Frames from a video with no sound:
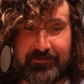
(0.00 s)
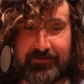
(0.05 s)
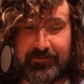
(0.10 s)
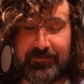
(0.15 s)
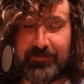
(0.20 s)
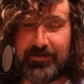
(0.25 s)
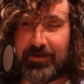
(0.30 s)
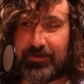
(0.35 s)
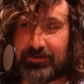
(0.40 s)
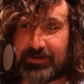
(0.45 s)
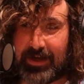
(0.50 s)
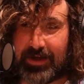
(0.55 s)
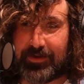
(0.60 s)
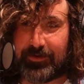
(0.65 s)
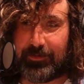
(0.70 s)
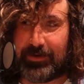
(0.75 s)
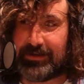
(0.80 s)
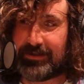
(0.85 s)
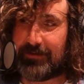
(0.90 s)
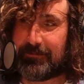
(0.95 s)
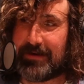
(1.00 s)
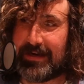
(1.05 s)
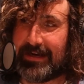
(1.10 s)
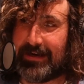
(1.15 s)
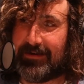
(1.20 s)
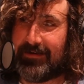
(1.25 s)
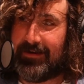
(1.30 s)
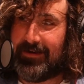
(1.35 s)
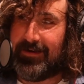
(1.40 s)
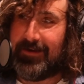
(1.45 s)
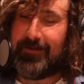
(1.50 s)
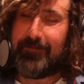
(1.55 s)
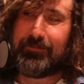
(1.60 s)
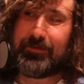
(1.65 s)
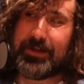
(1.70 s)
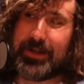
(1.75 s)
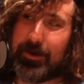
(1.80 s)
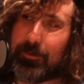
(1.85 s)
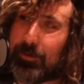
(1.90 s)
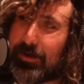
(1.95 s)
those other ones, I mean,
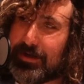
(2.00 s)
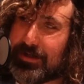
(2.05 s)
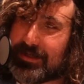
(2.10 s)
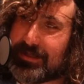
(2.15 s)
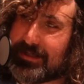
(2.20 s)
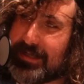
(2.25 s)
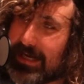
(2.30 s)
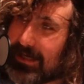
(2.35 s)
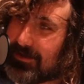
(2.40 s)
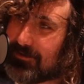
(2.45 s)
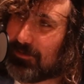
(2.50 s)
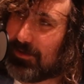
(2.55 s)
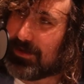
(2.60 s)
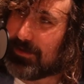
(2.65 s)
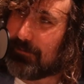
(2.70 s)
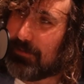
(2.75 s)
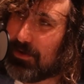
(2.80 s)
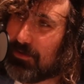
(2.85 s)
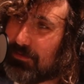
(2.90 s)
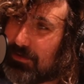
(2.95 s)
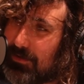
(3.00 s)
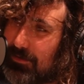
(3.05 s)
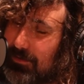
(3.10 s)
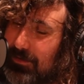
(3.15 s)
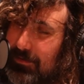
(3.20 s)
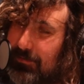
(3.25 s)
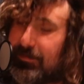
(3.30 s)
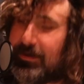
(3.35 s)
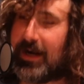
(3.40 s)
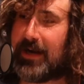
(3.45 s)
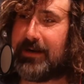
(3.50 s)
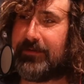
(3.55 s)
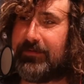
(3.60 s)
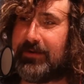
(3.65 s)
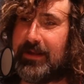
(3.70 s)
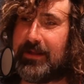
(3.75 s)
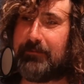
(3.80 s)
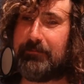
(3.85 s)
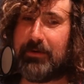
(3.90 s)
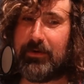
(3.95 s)
we're in the sticks, we're in the or we're not even
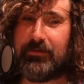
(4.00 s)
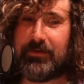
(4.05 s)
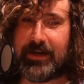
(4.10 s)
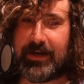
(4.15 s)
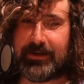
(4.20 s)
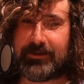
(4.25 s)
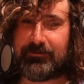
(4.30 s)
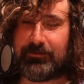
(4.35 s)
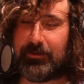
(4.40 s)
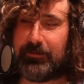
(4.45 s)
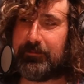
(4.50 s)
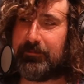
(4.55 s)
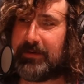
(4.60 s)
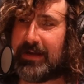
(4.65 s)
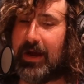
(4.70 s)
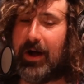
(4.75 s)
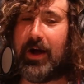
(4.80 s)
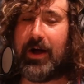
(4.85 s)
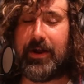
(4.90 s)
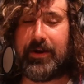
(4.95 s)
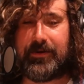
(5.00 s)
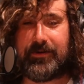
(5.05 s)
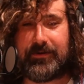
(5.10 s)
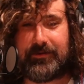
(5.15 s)
in the boondocks, or beyond.